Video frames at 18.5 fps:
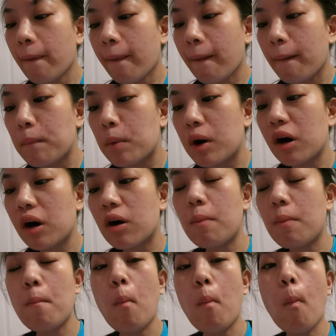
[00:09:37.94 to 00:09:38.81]
Oh my
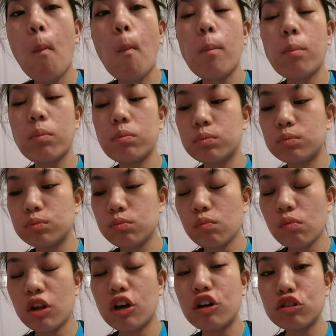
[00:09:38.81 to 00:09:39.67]
god,
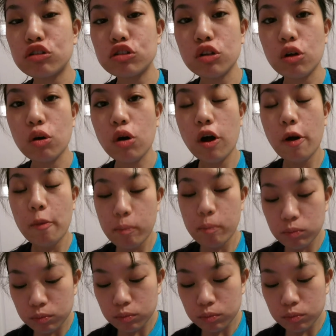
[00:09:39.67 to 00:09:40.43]
it's so good.